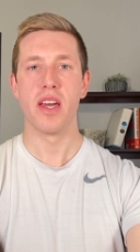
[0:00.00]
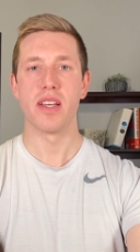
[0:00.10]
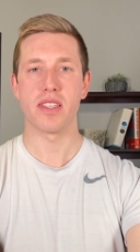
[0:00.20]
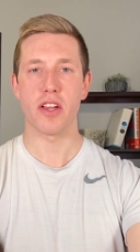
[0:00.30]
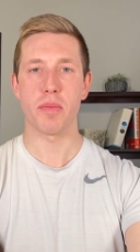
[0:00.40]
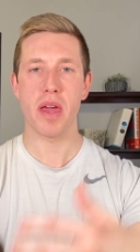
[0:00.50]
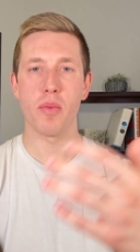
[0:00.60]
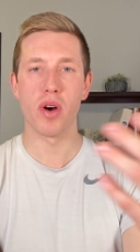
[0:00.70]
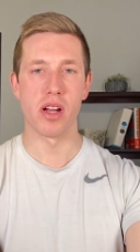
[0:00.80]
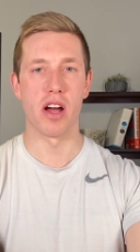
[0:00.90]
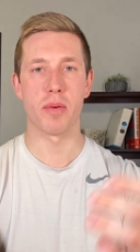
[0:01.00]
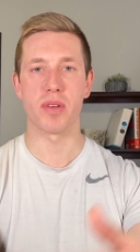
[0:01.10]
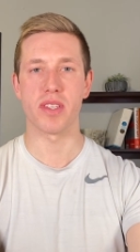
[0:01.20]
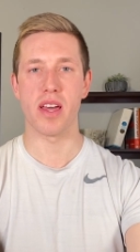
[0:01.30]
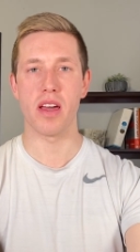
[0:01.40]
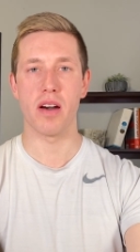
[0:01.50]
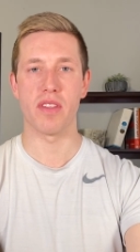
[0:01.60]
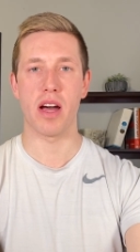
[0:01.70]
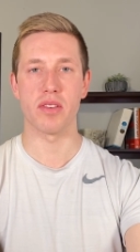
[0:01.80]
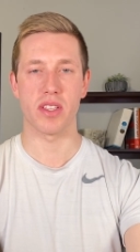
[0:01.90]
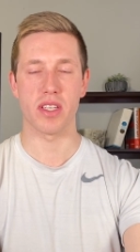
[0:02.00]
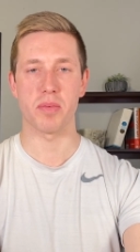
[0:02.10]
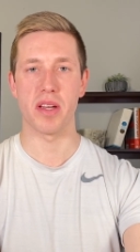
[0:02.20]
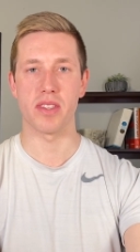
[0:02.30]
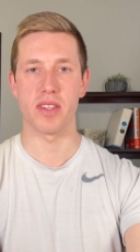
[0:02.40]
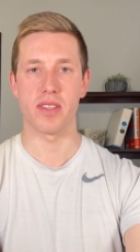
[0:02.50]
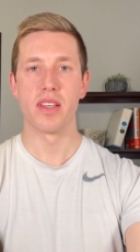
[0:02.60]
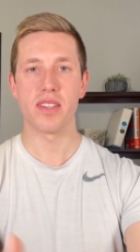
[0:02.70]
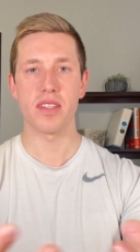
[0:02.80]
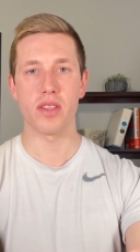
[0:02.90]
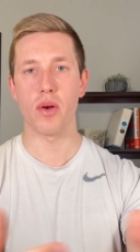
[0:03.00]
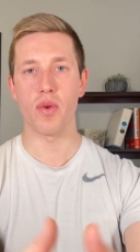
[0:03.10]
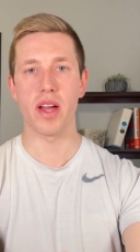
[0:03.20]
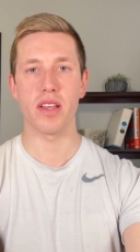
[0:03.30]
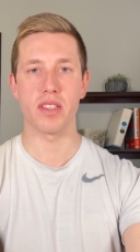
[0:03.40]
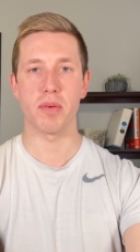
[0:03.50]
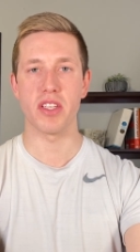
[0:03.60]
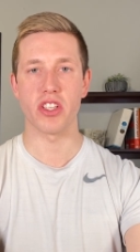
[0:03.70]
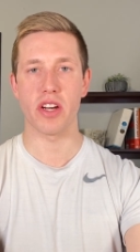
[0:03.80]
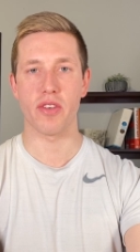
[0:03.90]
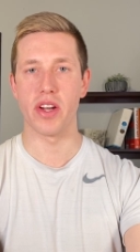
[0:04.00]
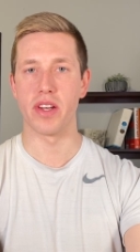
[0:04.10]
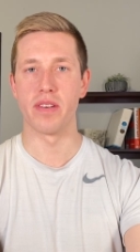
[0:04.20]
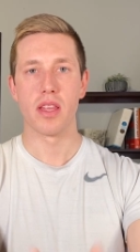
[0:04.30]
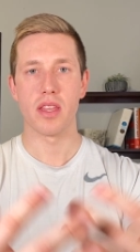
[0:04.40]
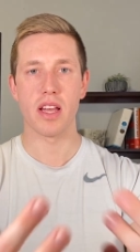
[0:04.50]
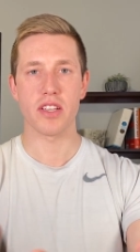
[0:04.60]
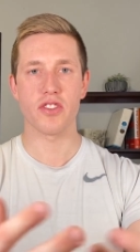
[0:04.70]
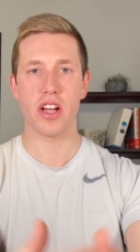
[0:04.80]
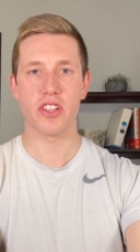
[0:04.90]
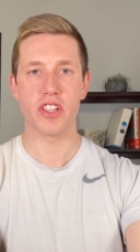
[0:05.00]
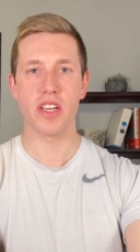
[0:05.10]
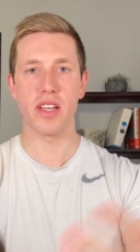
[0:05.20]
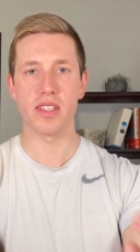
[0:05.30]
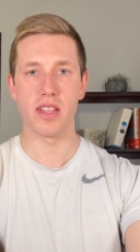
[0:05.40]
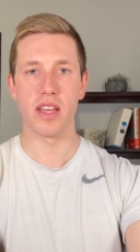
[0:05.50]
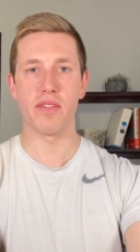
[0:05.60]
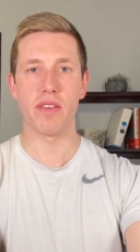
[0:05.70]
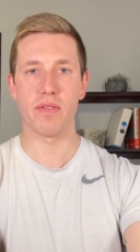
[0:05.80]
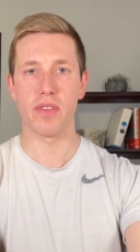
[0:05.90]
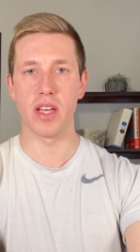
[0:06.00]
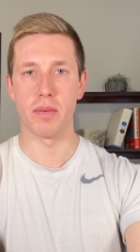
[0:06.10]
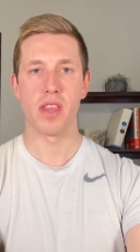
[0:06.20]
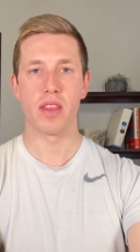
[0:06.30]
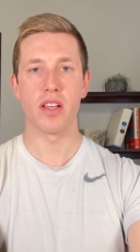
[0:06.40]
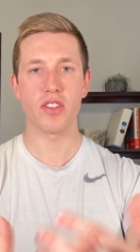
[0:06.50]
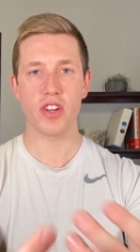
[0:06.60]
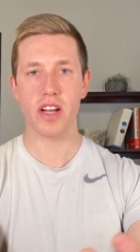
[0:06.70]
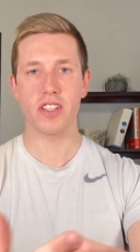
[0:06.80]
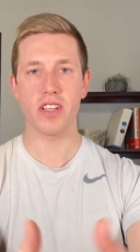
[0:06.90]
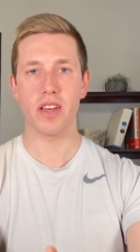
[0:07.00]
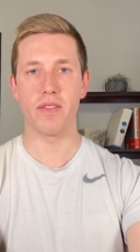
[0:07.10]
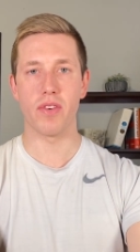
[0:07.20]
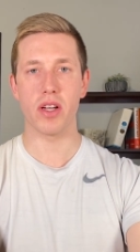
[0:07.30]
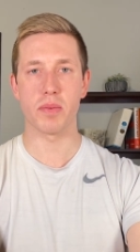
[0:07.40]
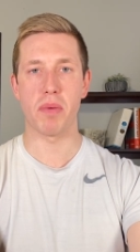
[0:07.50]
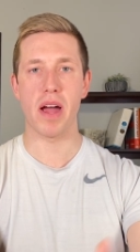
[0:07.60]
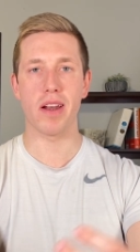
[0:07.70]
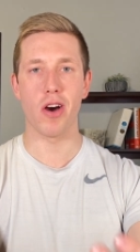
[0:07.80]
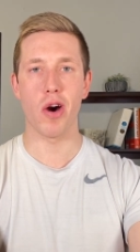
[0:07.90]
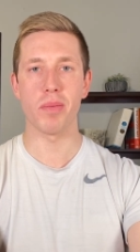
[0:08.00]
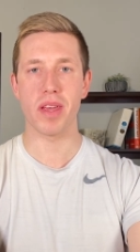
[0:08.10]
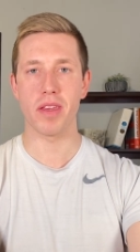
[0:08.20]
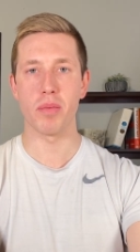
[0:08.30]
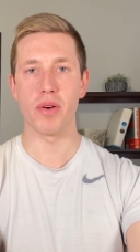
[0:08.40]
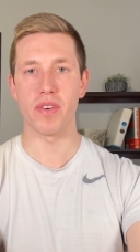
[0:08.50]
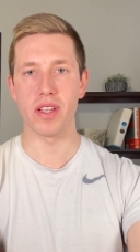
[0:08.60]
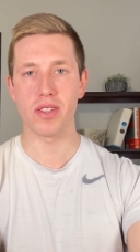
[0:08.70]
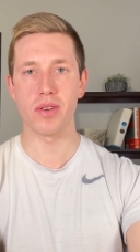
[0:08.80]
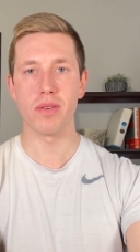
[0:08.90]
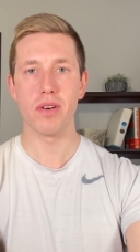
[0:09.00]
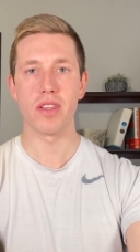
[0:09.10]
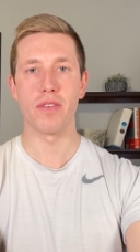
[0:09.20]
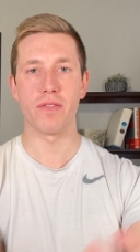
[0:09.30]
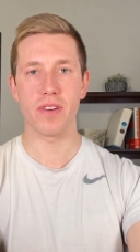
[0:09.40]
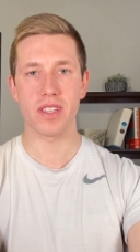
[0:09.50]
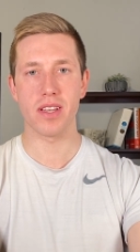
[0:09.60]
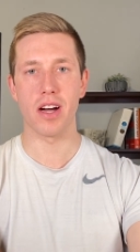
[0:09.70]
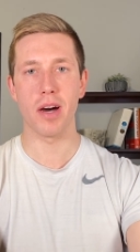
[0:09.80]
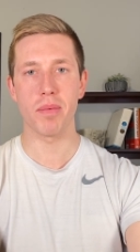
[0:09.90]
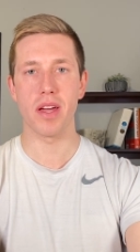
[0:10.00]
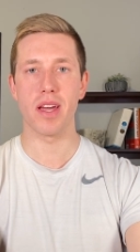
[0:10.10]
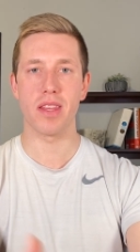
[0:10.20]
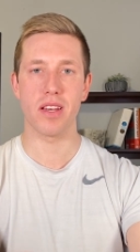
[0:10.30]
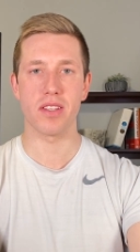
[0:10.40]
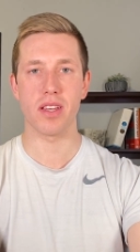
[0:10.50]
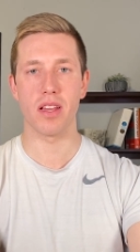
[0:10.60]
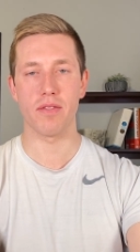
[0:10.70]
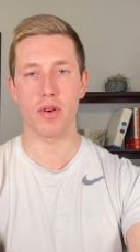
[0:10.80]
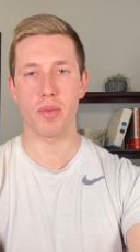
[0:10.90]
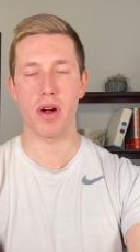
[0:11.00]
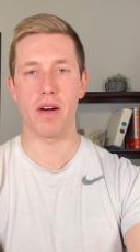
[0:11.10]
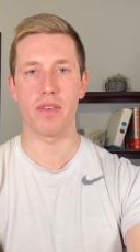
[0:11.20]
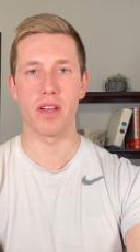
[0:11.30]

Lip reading: is that you're paying 100% of the housing expenses, since no rent is being generated. The next strategy is live in flip. This strategy involves buying a home that you move into, you fix it up, and then you sell it for a profit.